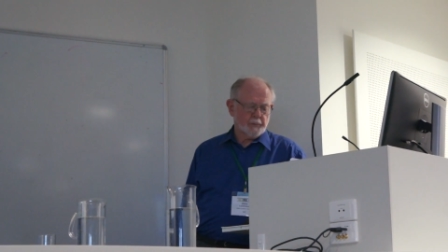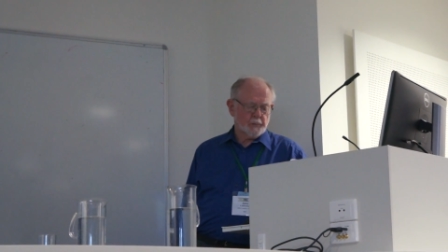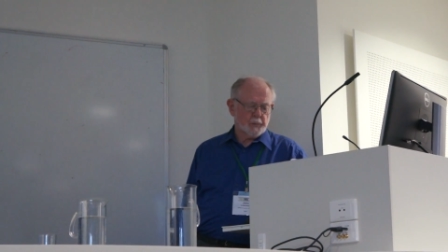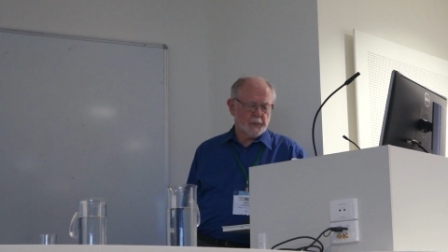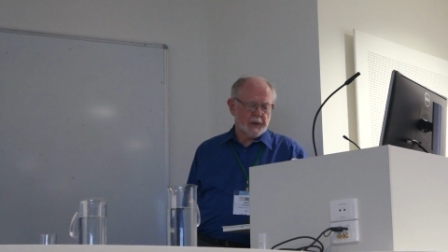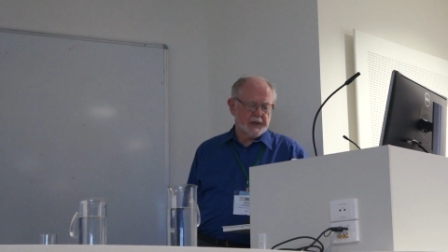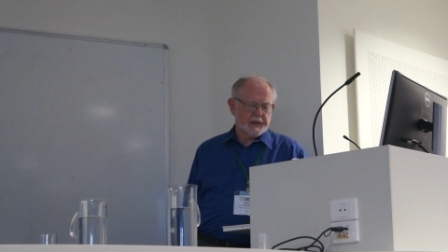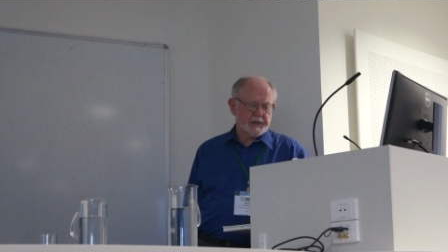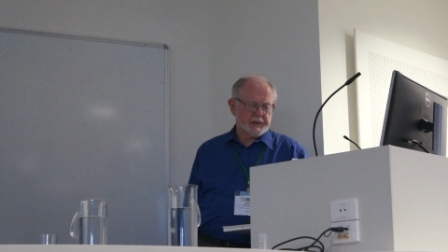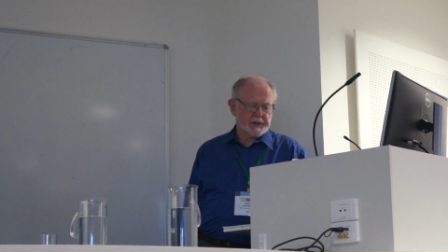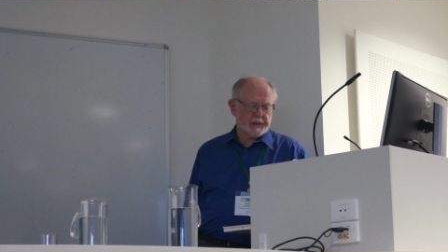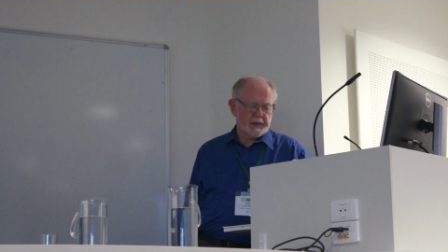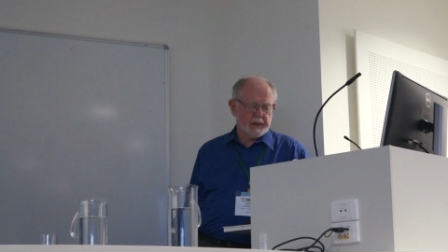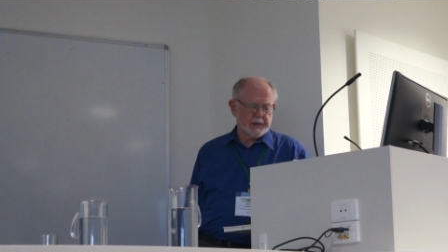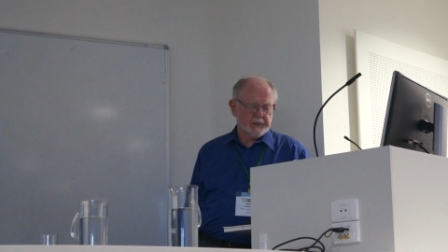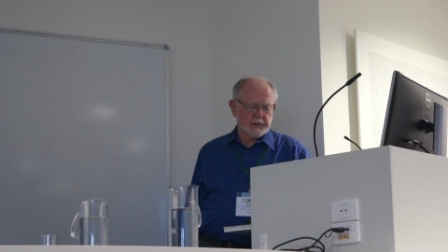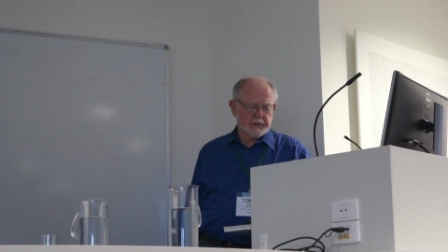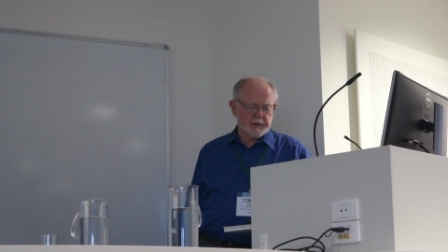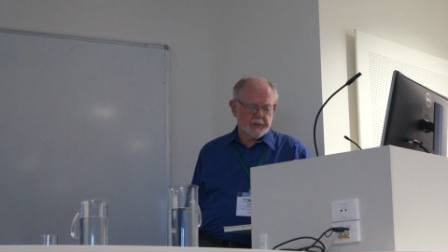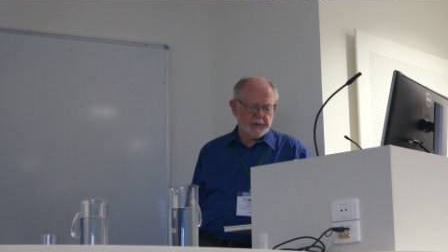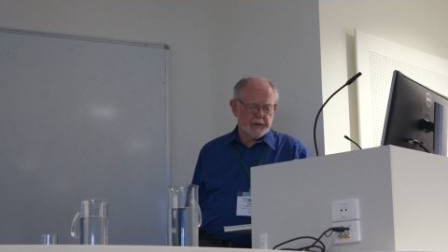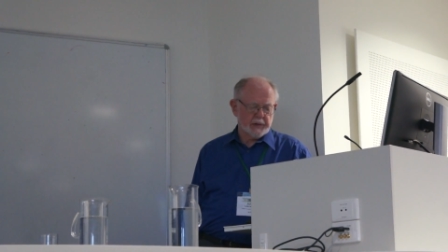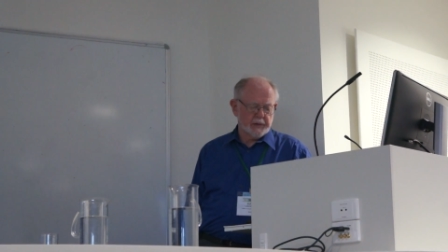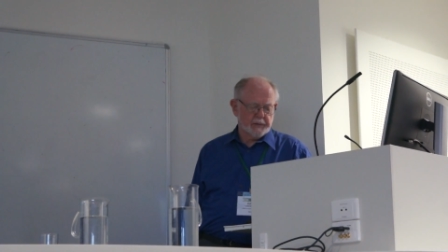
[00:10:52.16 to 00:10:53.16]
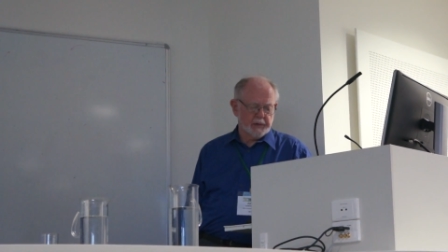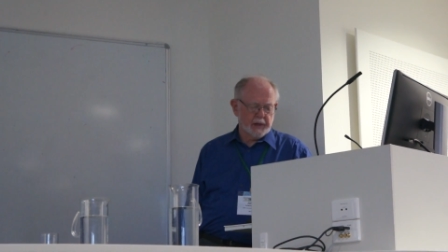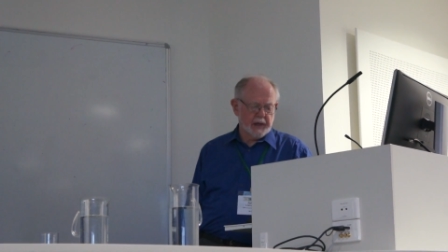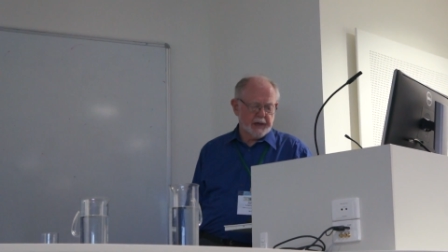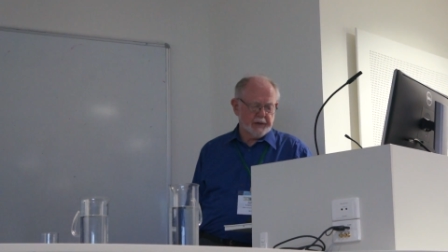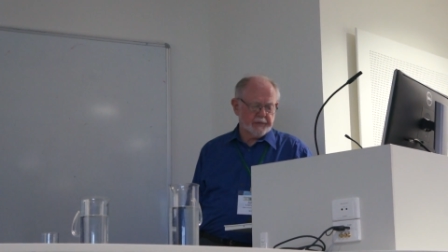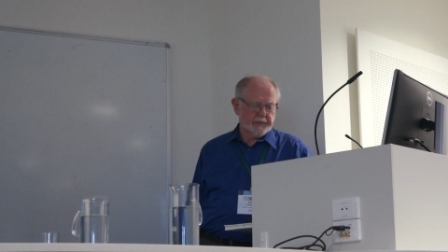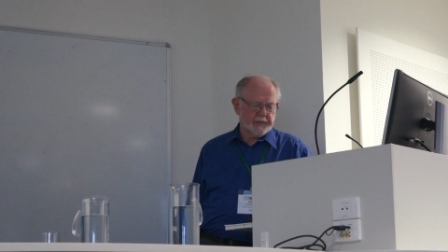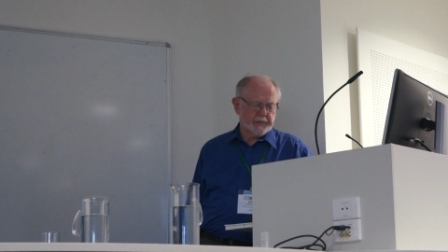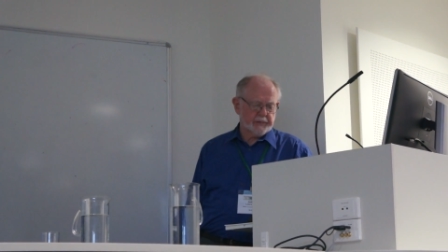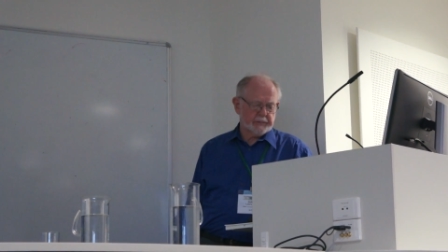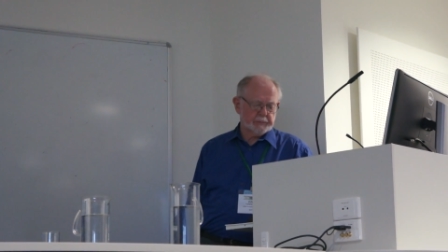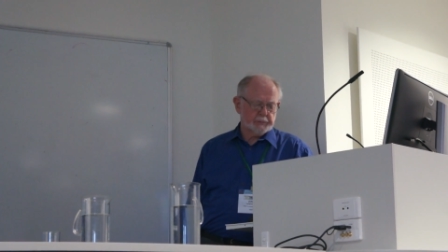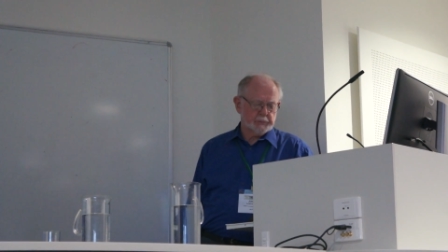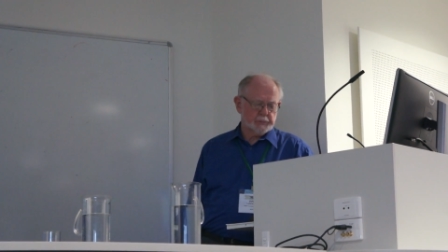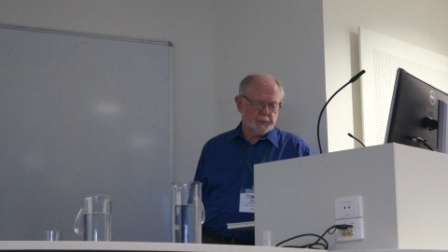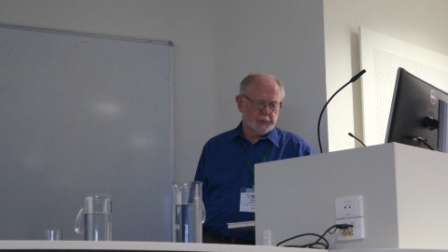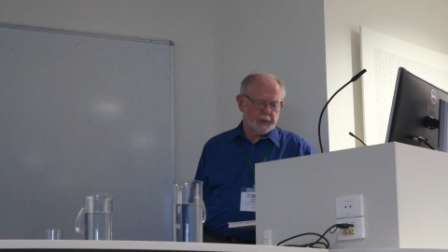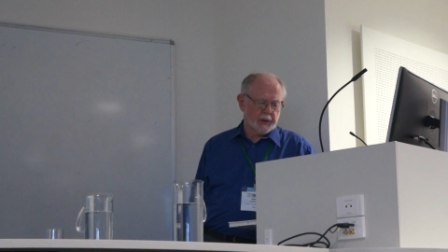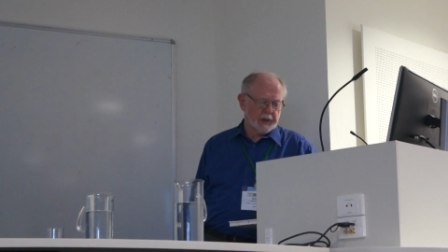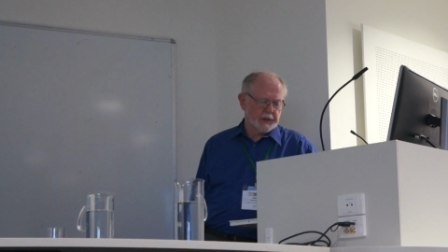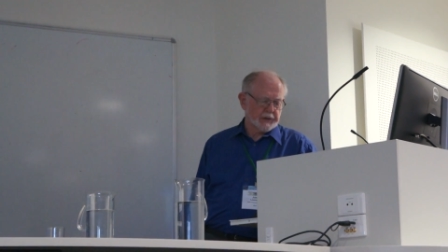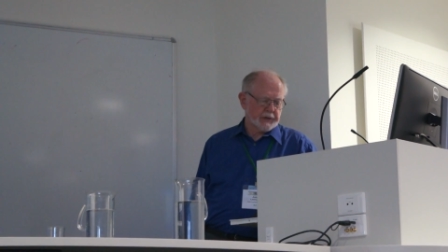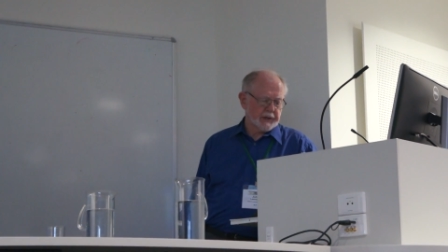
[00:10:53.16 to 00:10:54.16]
based on the Tree of Life
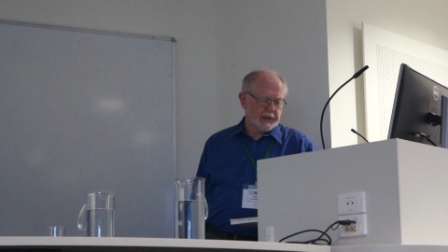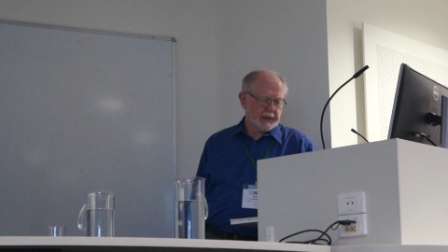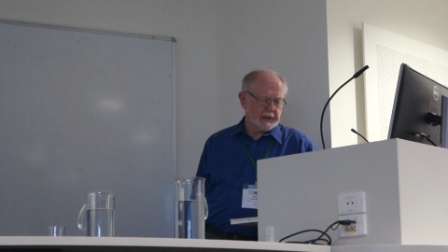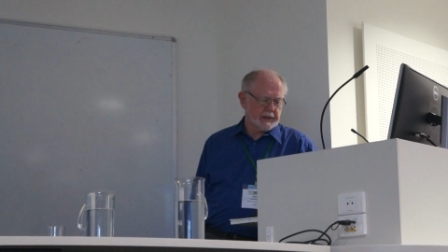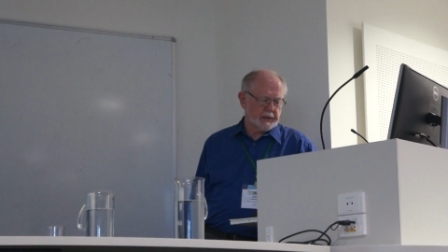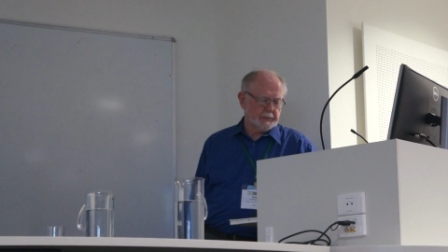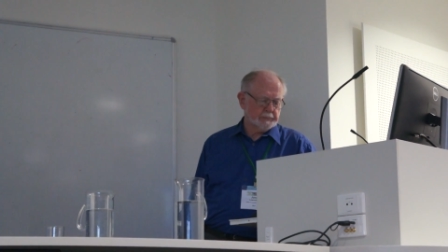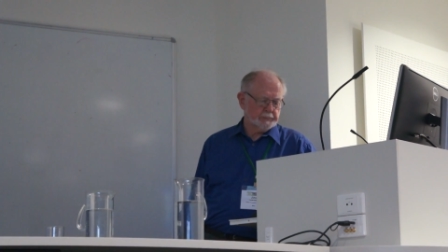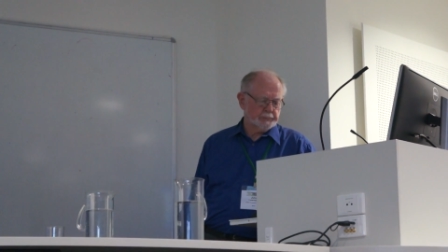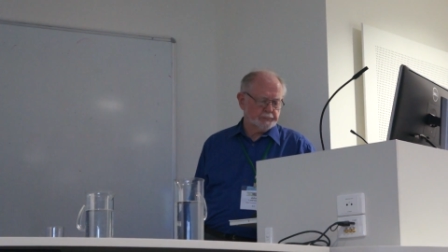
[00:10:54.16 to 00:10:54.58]
project.